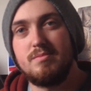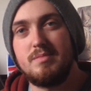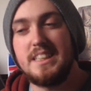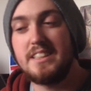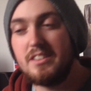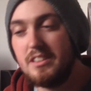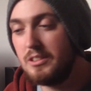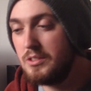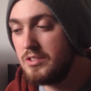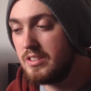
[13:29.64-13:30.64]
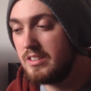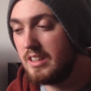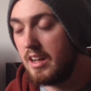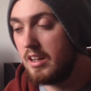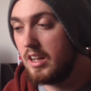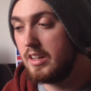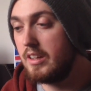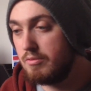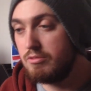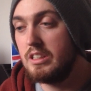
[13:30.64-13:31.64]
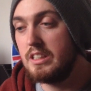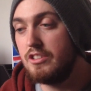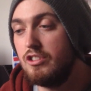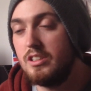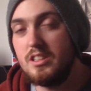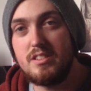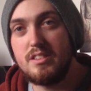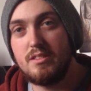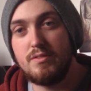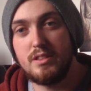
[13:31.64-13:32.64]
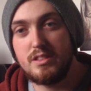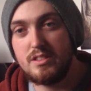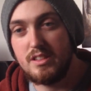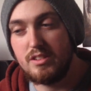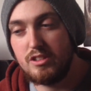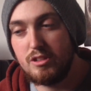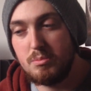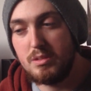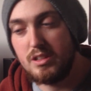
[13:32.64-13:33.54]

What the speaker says: In conclusion, I've really enjoyed this filter system.